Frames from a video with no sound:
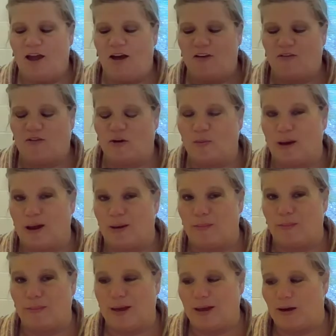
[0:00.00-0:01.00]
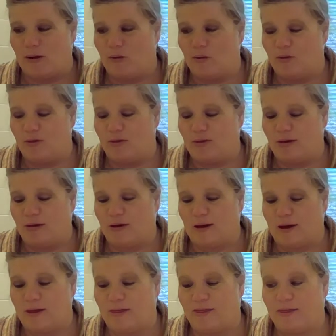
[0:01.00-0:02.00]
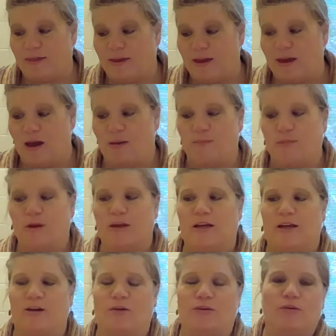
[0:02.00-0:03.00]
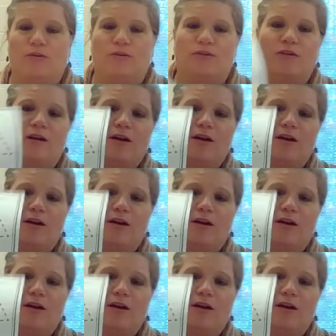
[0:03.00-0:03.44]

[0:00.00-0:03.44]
for my mouth, I think I'm going to use